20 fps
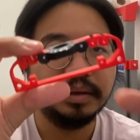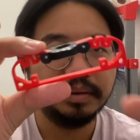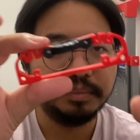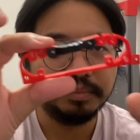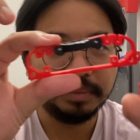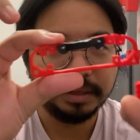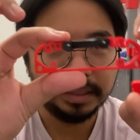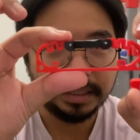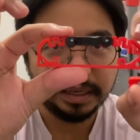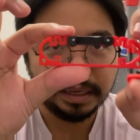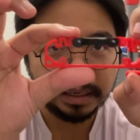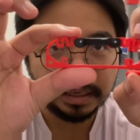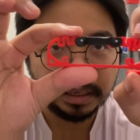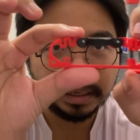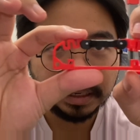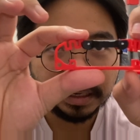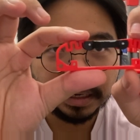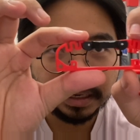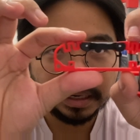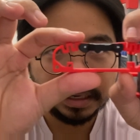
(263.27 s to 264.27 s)
But then
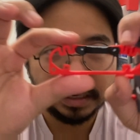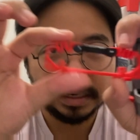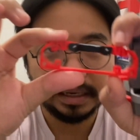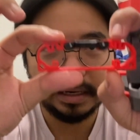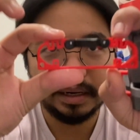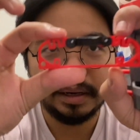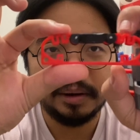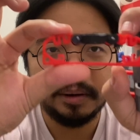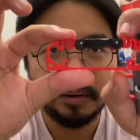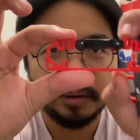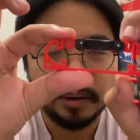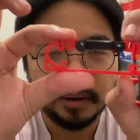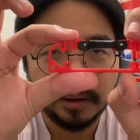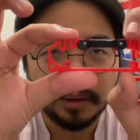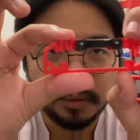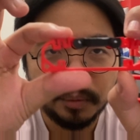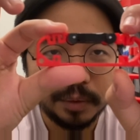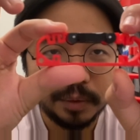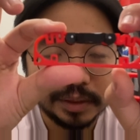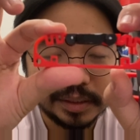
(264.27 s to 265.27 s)

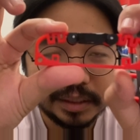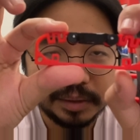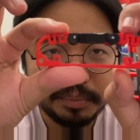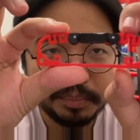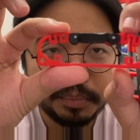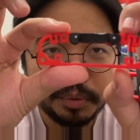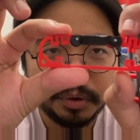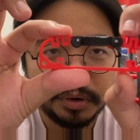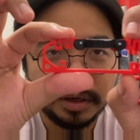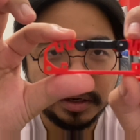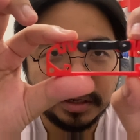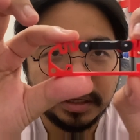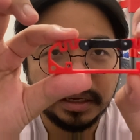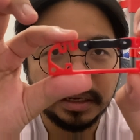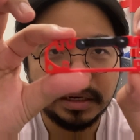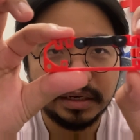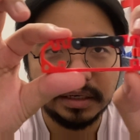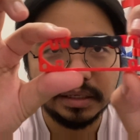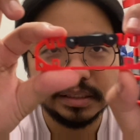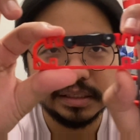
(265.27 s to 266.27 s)
what's important
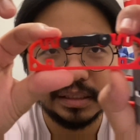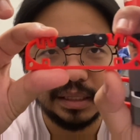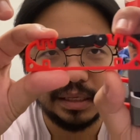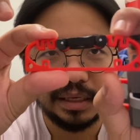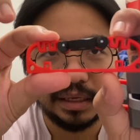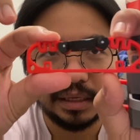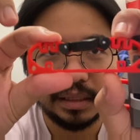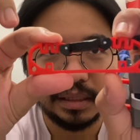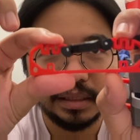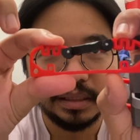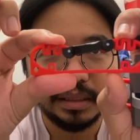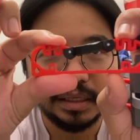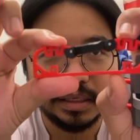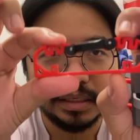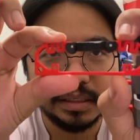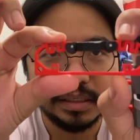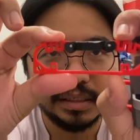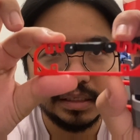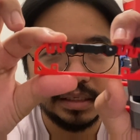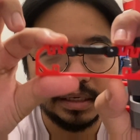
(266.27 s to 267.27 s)
here is like
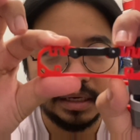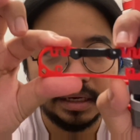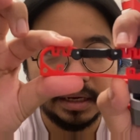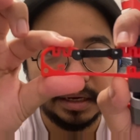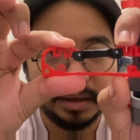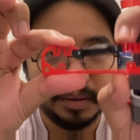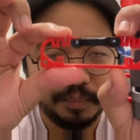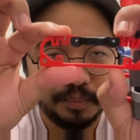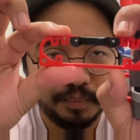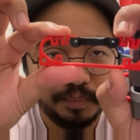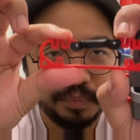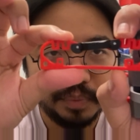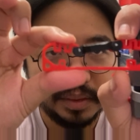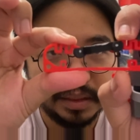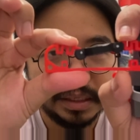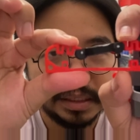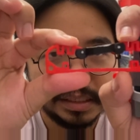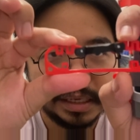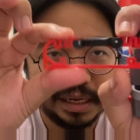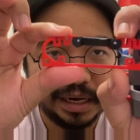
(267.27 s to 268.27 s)
this
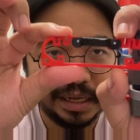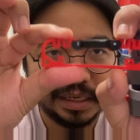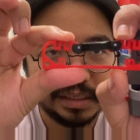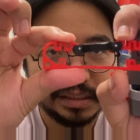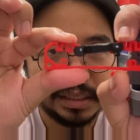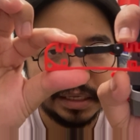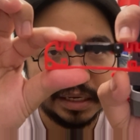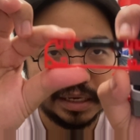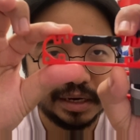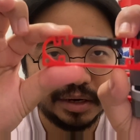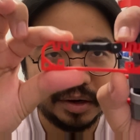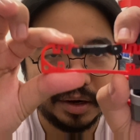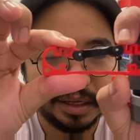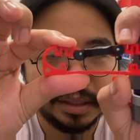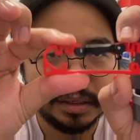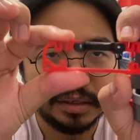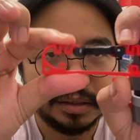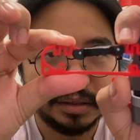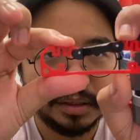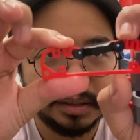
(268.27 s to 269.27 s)
elastic
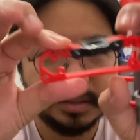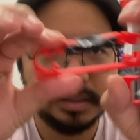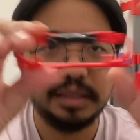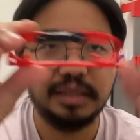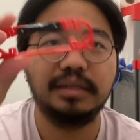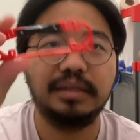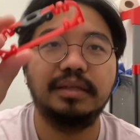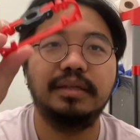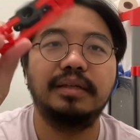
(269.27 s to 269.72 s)
characteristic,